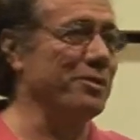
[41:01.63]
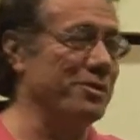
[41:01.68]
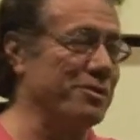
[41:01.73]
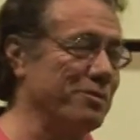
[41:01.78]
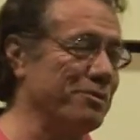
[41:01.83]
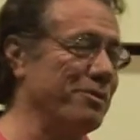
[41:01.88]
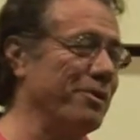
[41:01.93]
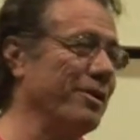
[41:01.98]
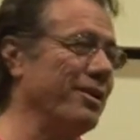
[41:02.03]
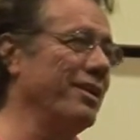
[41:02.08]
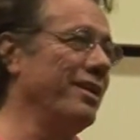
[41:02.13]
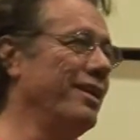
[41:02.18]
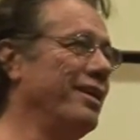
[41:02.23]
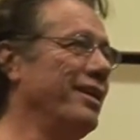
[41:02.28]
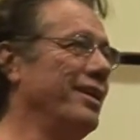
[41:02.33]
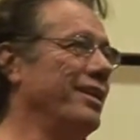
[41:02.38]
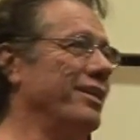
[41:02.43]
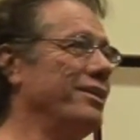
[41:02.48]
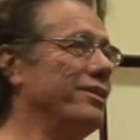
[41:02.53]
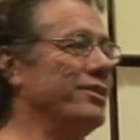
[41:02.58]
was
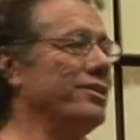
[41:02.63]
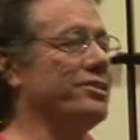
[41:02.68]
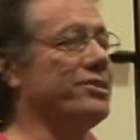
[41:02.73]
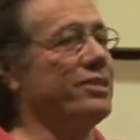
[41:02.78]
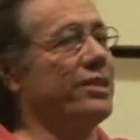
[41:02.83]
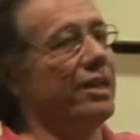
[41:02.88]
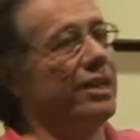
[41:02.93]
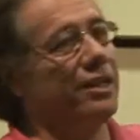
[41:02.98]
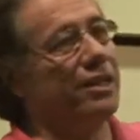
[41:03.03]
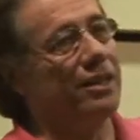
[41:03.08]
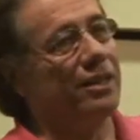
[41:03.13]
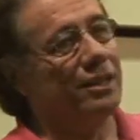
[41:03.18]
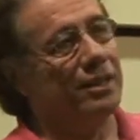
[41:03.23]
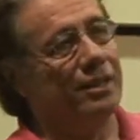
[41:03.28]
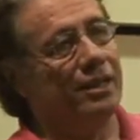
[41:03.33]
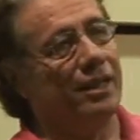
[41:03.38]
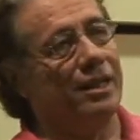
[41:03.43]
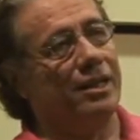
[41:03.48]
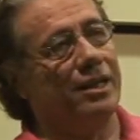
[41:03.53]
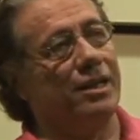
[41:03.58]
studying,
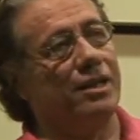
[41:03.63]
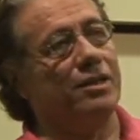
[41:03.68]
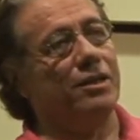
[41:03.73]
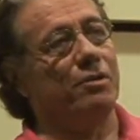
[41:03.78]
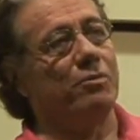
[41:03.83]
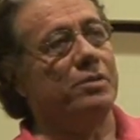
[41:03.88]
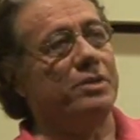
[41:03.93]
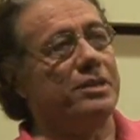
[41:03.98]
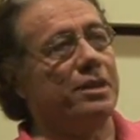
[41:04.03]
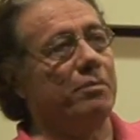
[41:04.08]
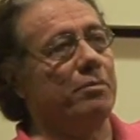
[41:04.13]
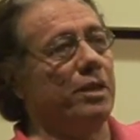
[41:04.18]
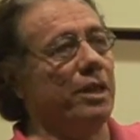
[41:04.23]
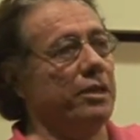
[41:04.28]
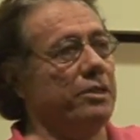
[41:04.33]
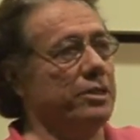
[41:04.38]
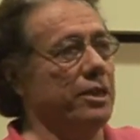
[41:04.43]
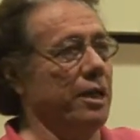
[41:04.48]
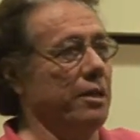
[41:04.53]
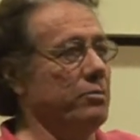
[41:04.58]
and they would tell me
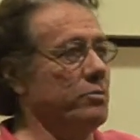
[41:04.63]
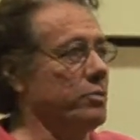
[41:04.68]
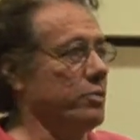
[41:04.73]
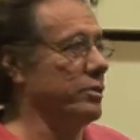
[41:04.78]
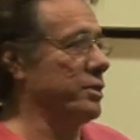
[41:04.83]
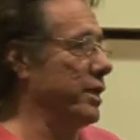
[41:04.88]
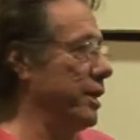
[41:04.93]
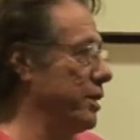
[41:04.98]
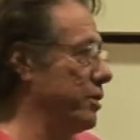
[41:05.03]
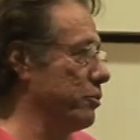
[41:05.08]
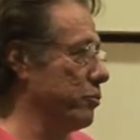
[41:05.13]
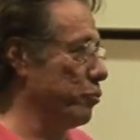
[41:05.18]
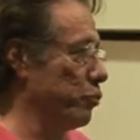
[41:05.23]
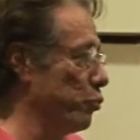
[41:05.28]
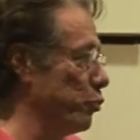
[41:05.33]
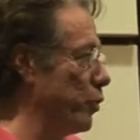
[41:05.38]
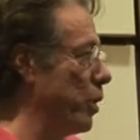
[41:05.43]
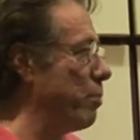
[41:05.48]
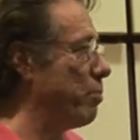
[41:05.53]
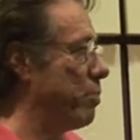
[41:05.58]
like James would like
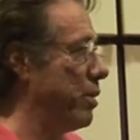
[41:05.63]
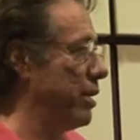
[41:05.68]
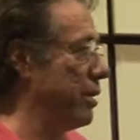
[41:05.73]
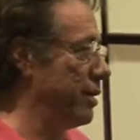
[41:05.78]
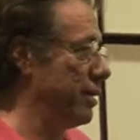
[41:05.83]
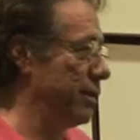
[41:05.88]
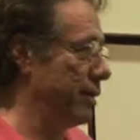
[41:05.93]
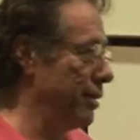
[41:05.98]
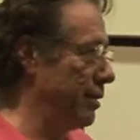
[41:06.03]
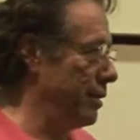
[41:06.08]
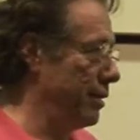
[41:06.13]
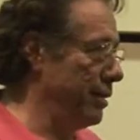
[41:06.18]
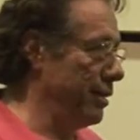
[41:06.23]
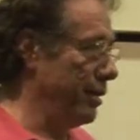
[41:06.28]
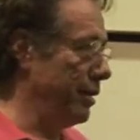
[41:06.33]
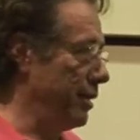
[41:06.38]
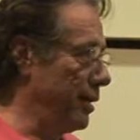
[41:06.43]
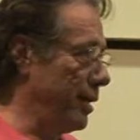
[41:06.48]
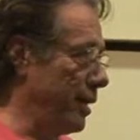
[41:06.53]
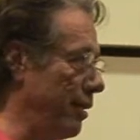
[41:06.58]
rip
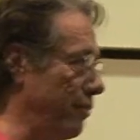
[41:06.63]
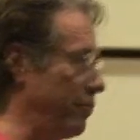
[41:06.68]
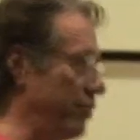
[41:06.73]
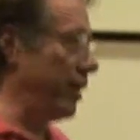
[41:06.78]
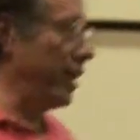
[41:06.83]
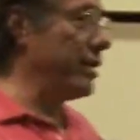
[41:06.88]
if he